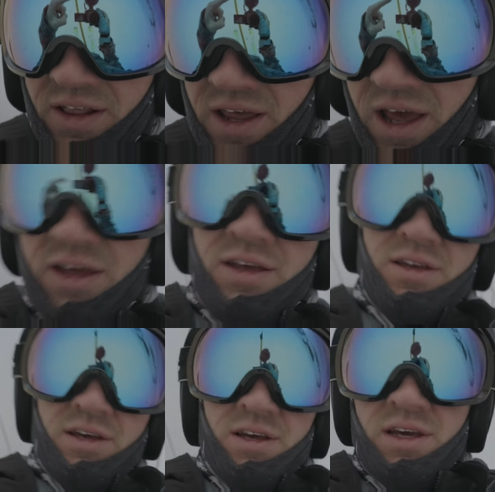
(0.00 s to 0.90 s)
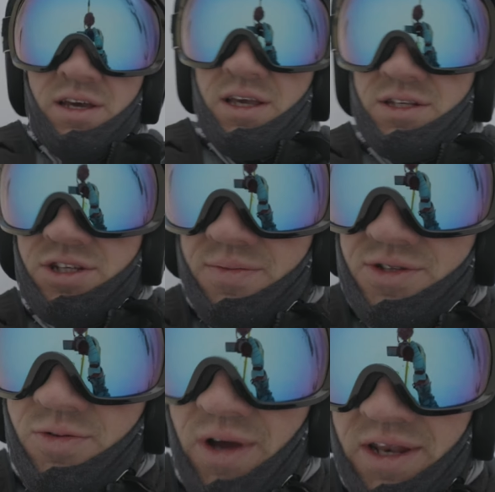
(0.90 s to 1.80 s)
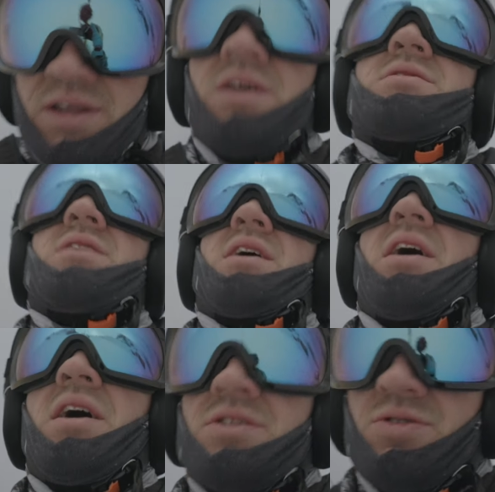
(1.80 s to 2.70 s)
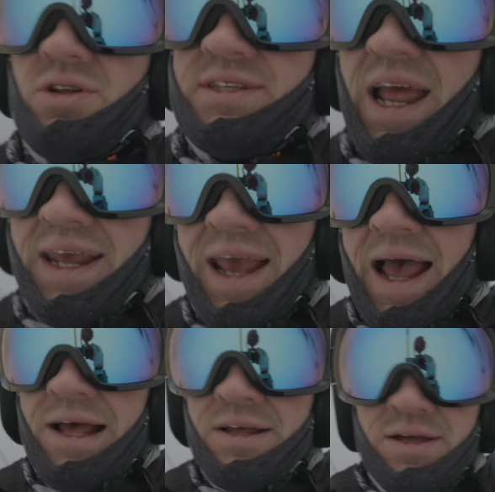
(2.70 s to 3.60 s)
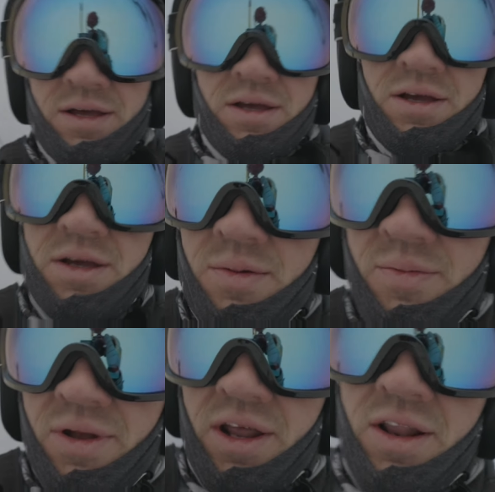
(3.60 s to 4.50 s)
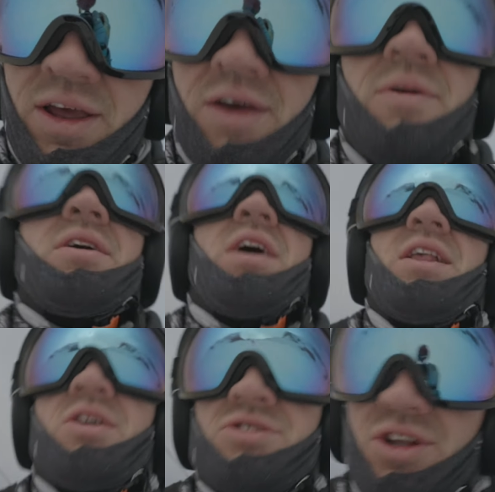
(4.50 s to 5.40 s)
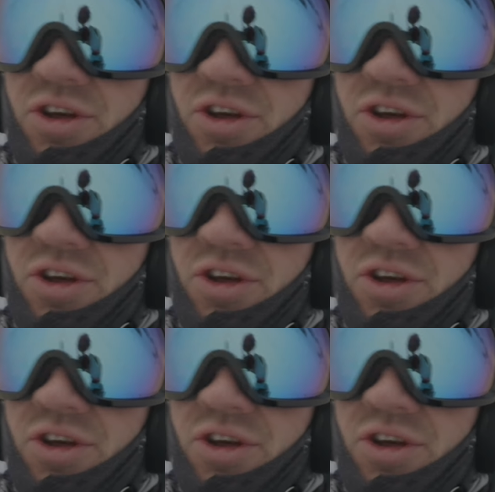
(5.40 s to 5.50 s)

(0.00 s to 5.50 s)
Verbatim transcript: thing there. It stops the wind. It's like a, it's called a dead cat. But it, it get lots